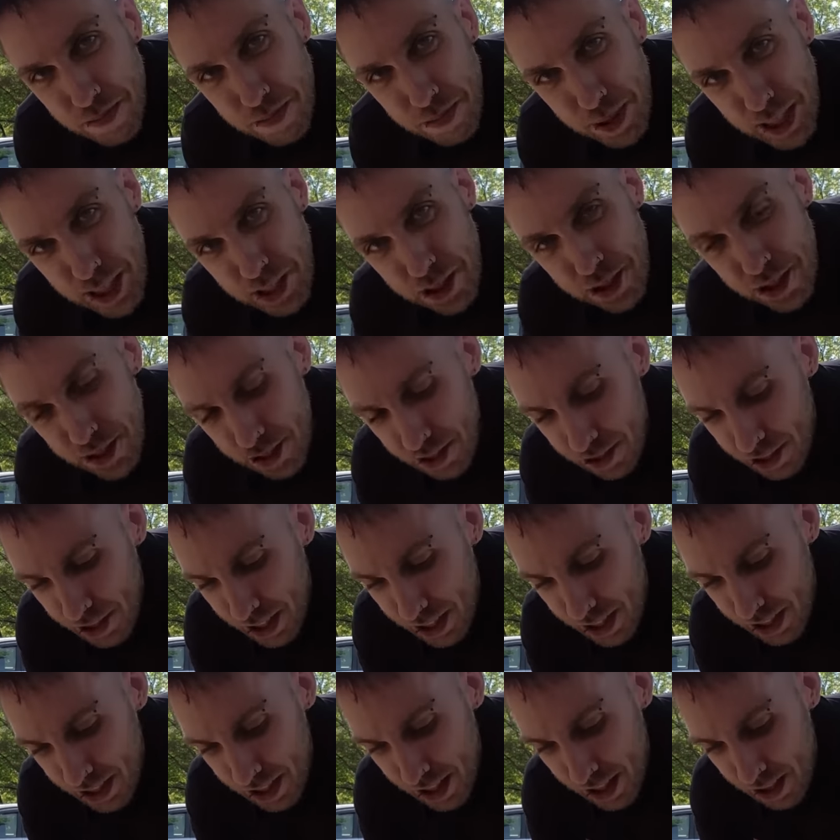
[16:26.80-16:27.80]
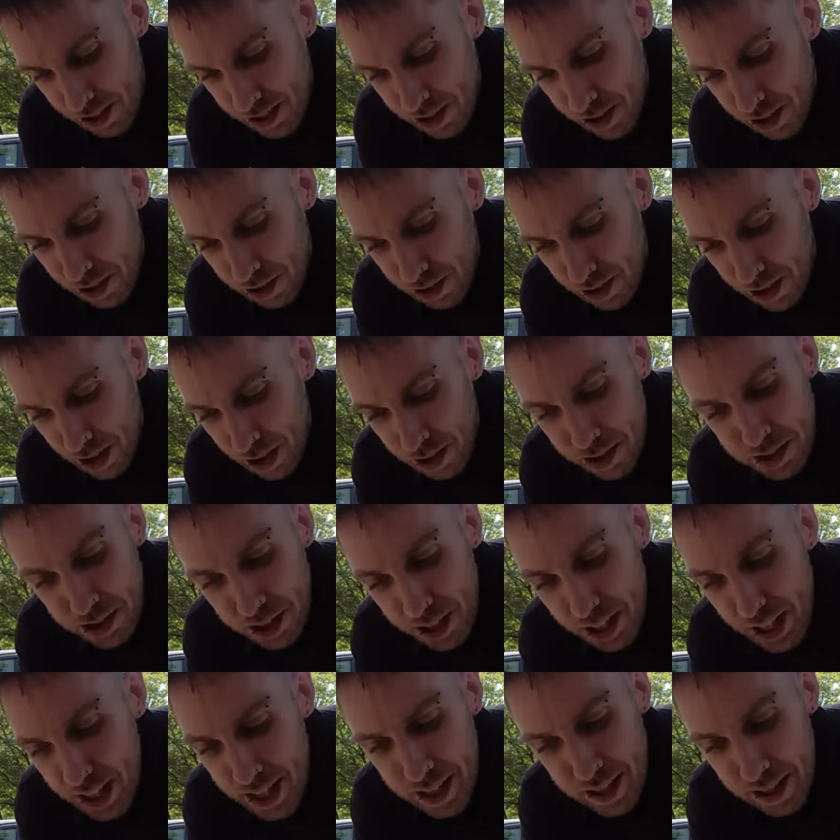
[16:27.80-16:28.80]
make sure to check it out I'll, I'll
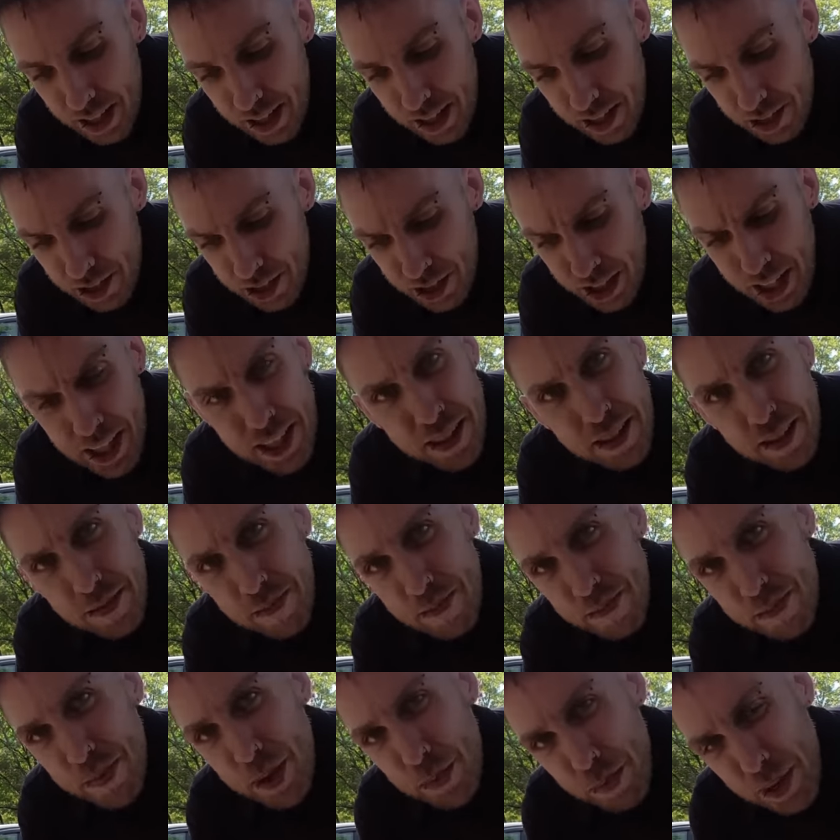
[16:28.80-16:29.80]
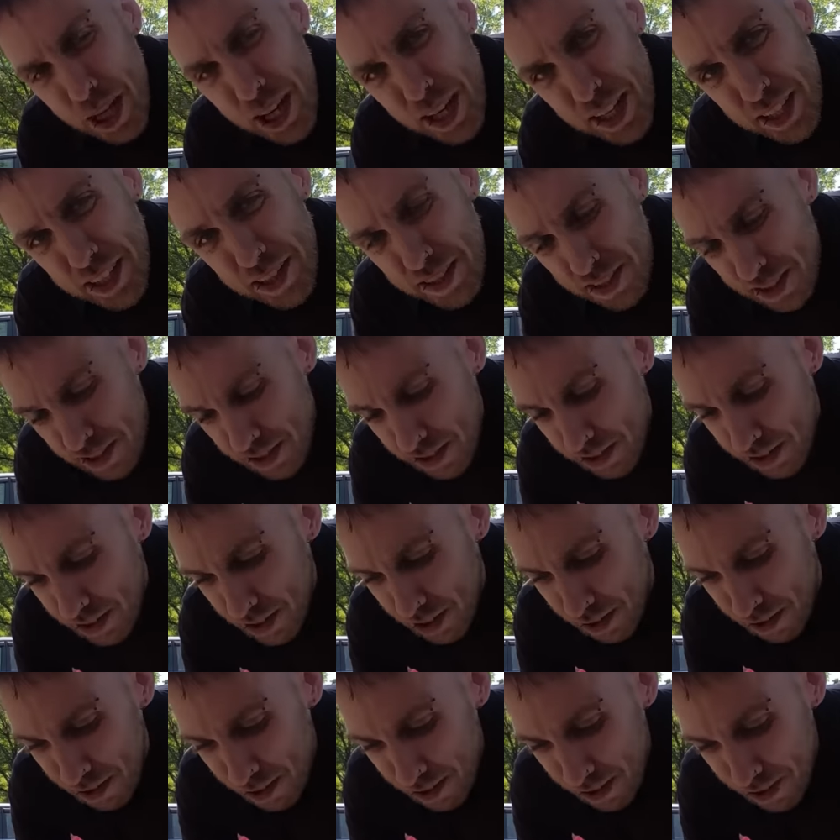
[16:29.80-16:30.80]
share I share behind the scenes
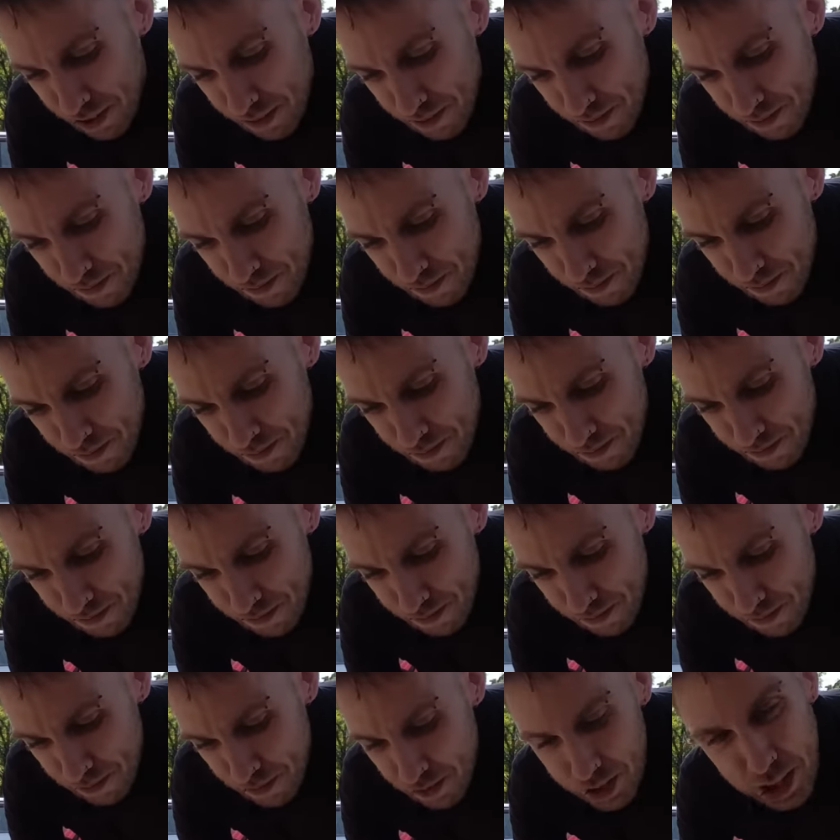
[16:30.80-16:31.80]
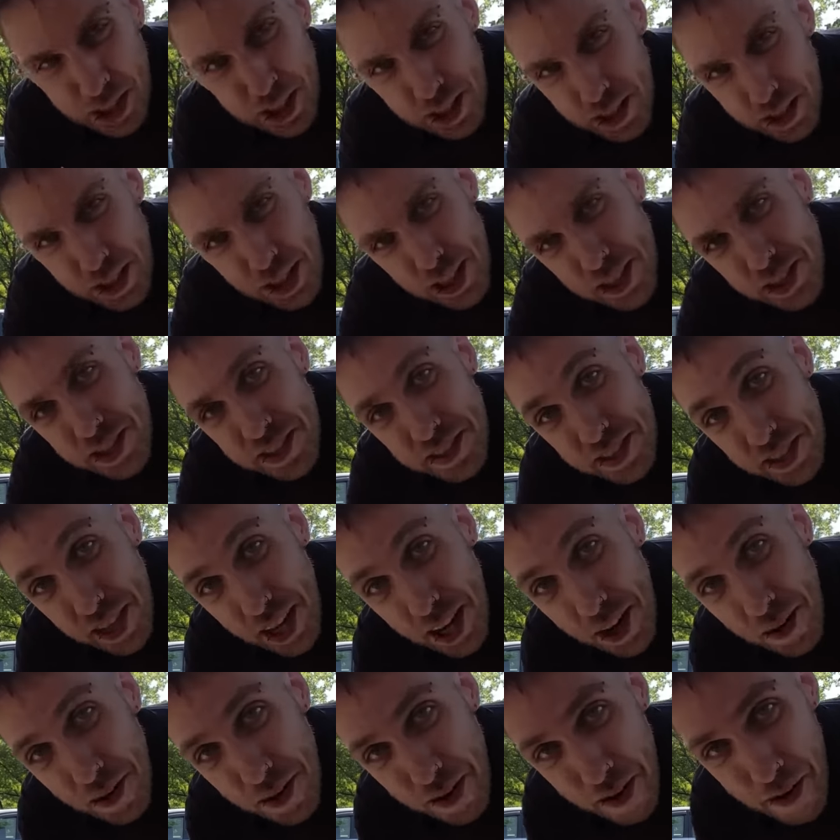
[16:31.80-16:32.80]
stuff like, like just
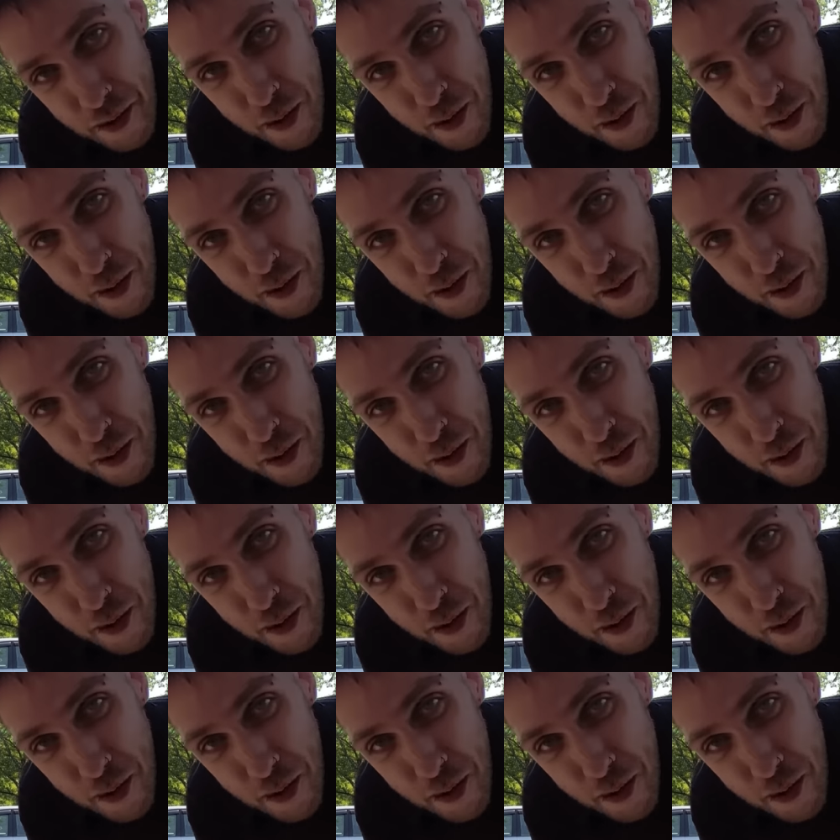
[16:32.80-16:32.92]
now